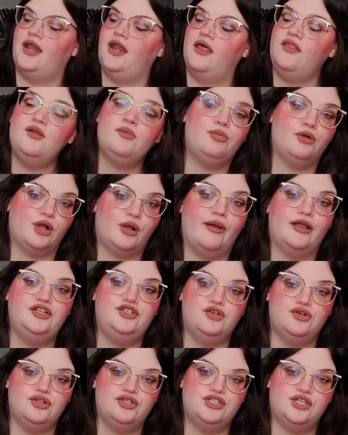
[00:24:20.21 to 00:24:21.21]
Another book by
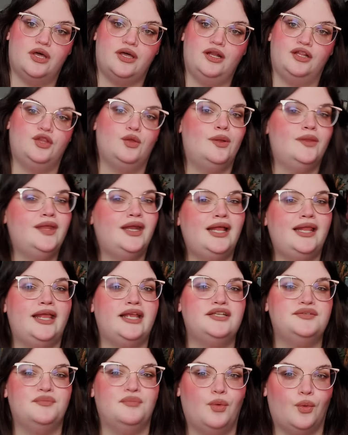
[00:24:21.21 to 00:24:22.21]
Judith Sonnet, the one that I
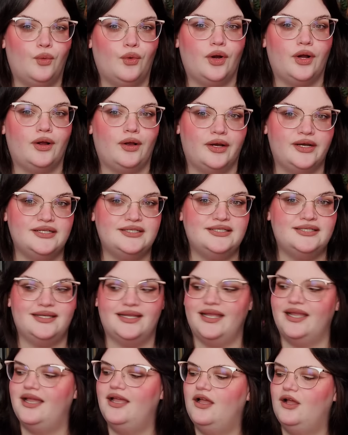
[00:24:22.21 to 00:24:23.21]
liked more,
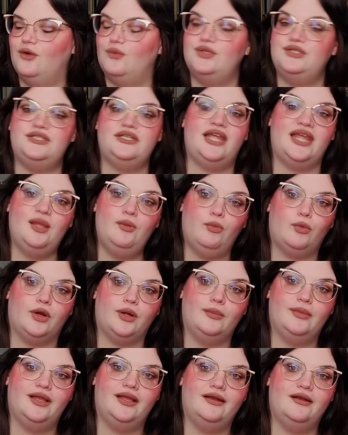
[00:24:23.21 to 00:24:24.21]
honestly, was
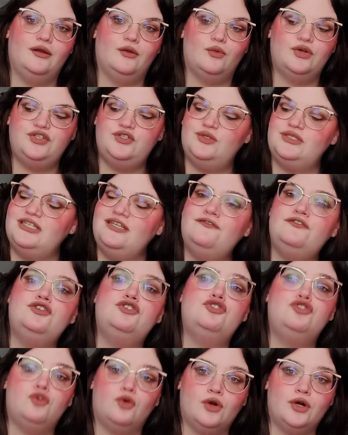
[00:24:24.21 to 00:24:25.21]
Tapewormin', which was even
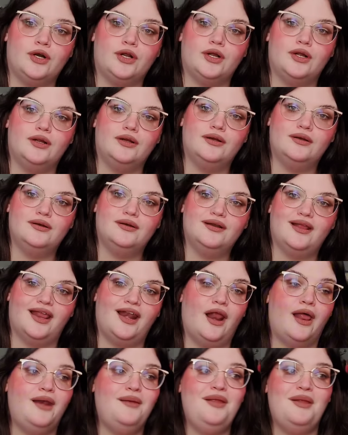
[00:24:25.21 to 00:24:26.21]
shorter,
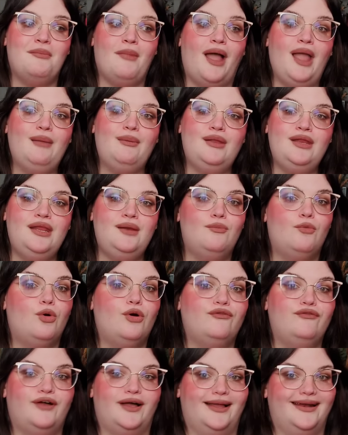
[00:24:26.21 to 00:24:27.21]
and in my opinion,
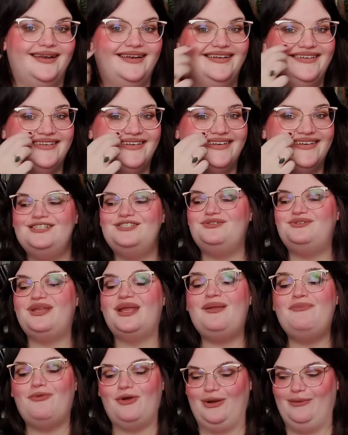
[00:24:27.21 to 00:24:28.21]
more fun. So
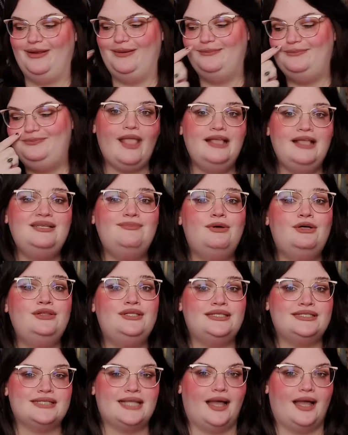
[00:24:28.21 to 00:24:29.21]
Tapewormin' is about this